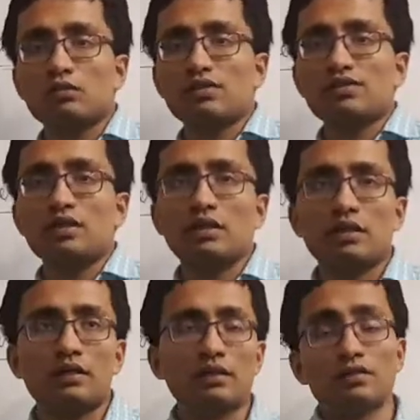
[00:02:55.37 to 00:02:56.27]
this
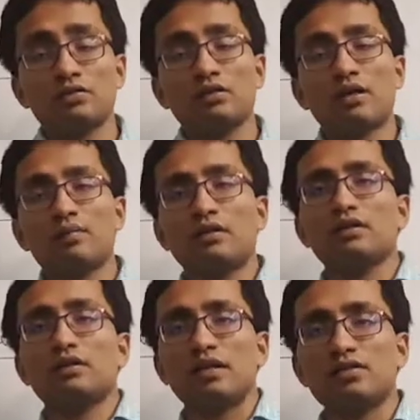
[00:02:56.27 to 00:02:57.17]
year and it is not happening
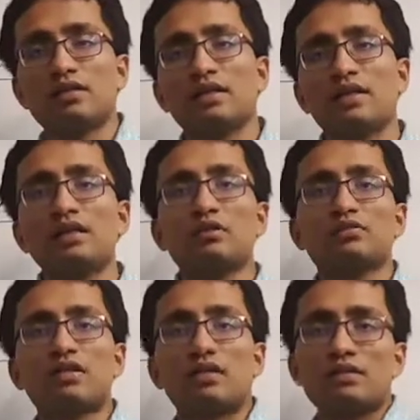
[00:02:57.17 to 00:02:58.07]
in the next, and again you
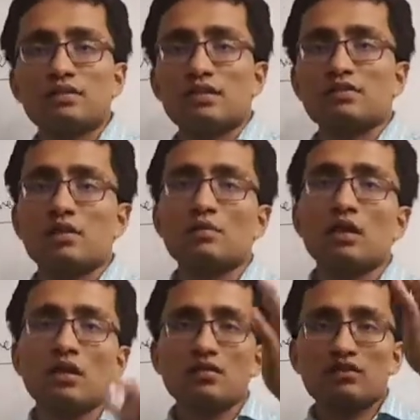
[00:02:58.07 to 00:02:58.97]
are seeing some
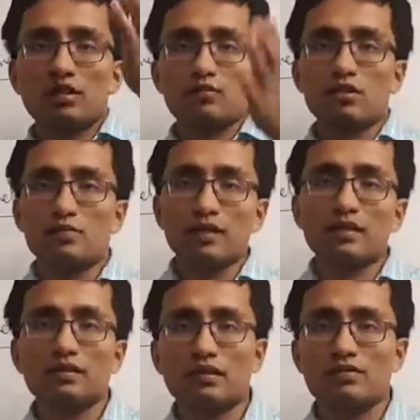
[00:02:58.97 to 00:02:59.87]
steep jump,
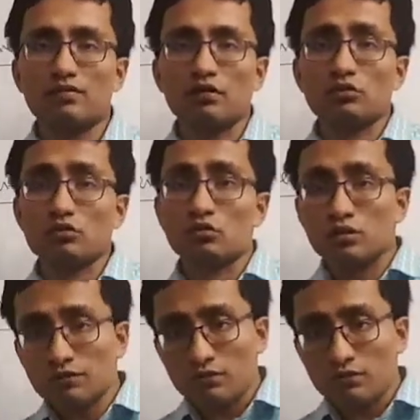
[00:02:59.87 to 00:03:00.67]
again there is a fluctuation. So the